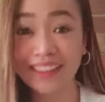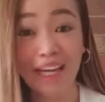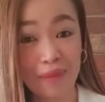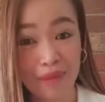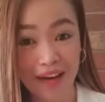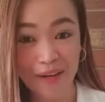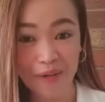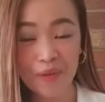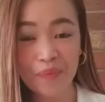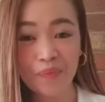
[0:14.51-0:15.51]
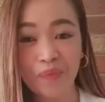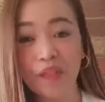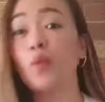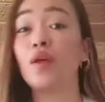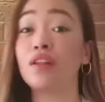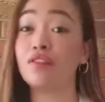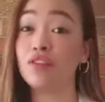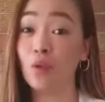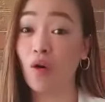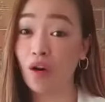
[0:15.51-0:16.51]
Tama ba ako? Well, if
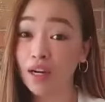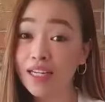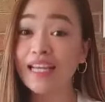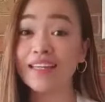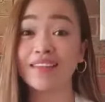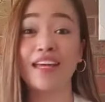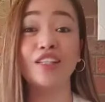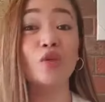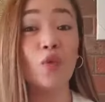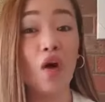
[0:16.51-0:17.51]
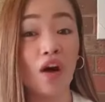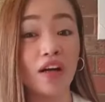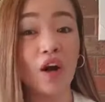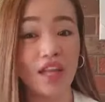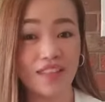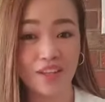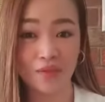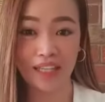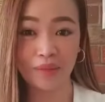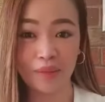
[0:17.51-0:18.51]
you are, then you are on the
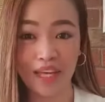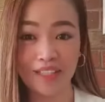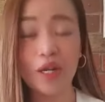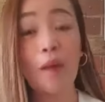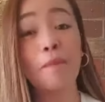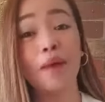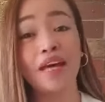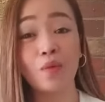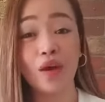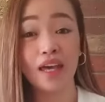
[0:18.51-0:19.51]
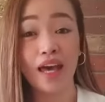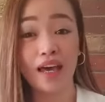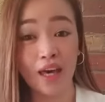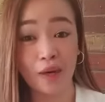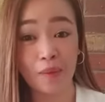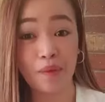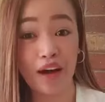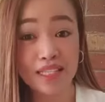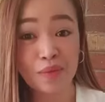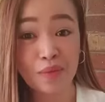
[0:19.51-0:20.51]
right page. By the way, I am
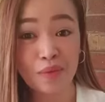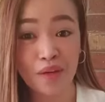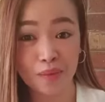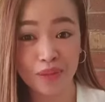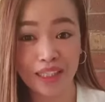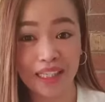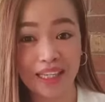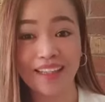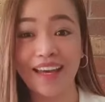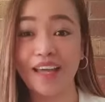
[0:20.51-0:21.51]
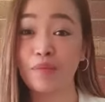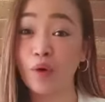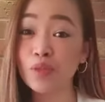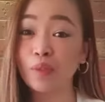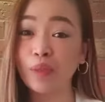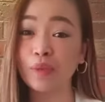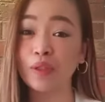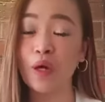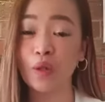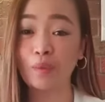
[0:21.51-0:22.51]
Iza Burrell Molina and most
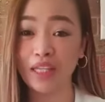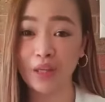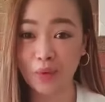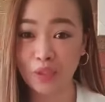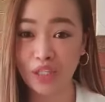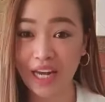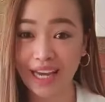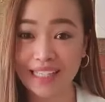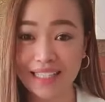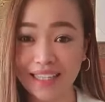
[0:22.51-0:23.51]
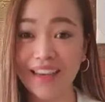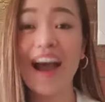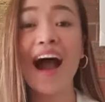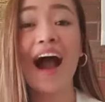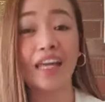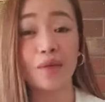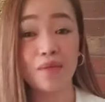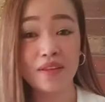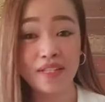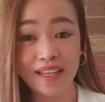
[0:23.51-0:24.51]
people call me Coach Izzy. I
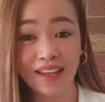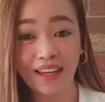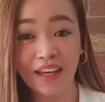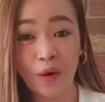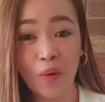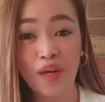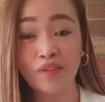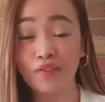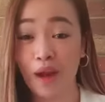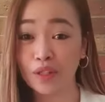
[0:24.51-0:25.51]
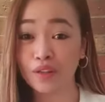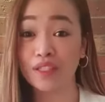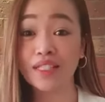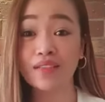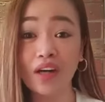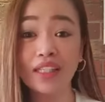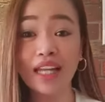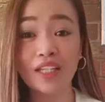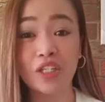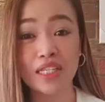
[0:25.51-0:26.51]
am the CEO and founder of the
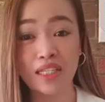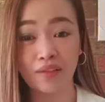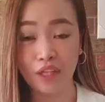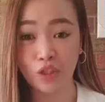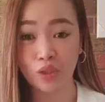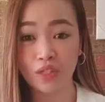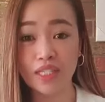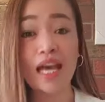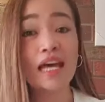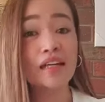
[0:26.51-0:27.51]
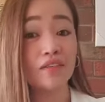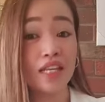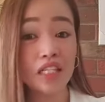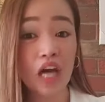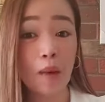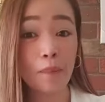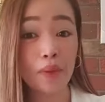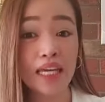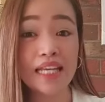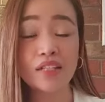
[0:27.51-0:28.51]
Starlegends Adventures. This
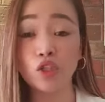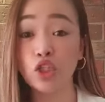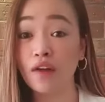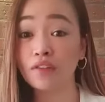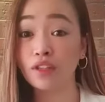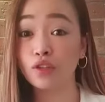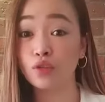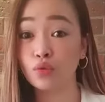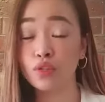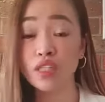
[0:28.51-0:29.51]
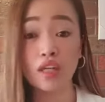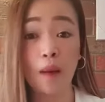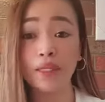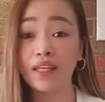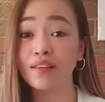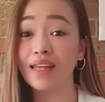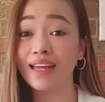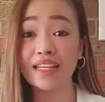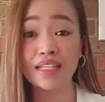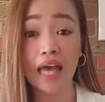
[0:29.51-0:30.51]
company is a travel and tourist company
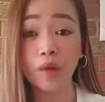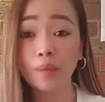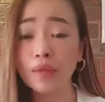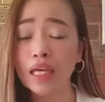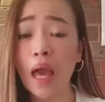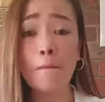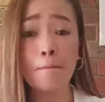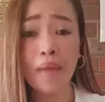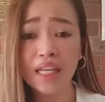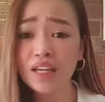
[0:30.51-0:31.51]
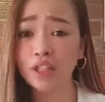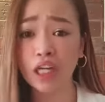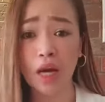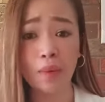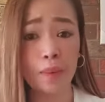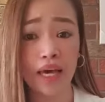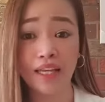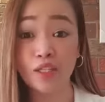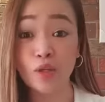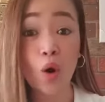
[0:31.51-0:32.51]
that is helping many of our
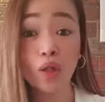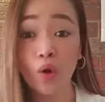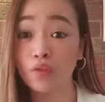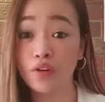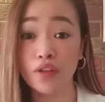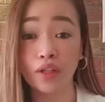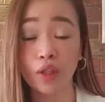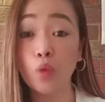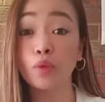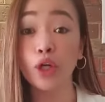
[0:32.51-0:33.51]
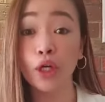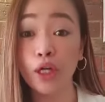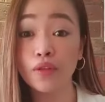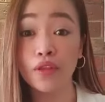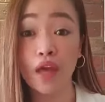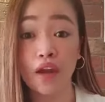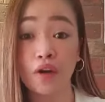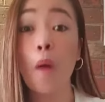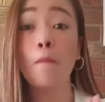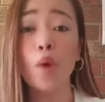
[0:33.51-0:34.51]
kababayans all over the globe earn
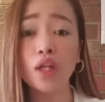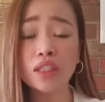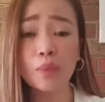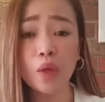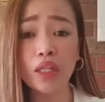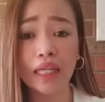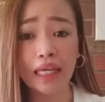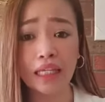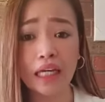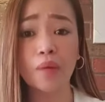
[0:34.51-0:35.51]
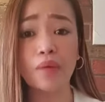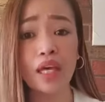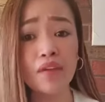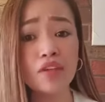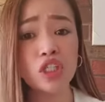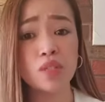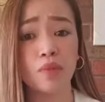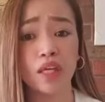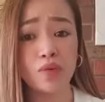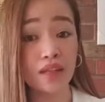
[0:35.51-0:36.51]
their multiple income even just
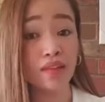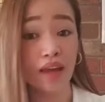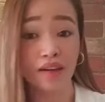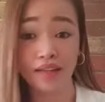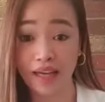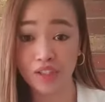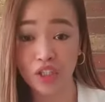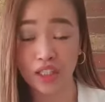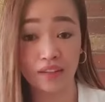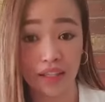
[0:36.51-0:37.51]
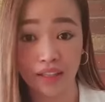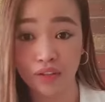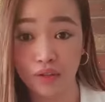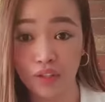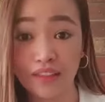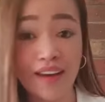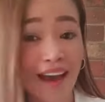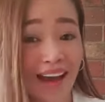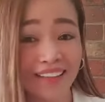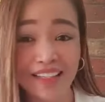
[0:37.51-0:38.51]
by using their gadget and internet.
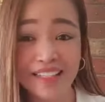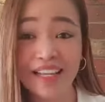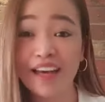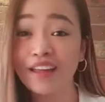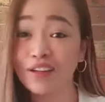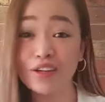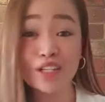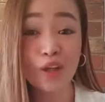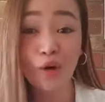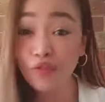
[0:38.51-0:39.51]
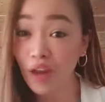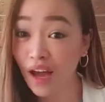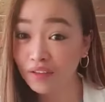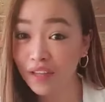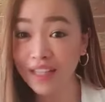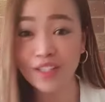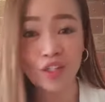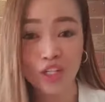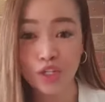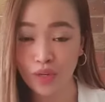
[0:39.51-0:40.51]
And yes, there is no fluff, it's
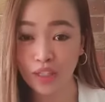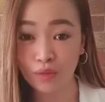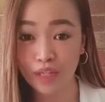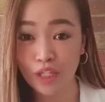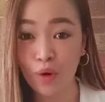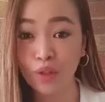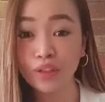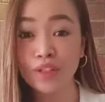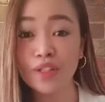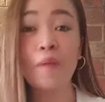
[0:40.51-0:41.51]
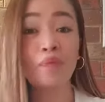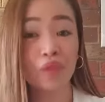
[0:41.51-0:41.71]
just real results.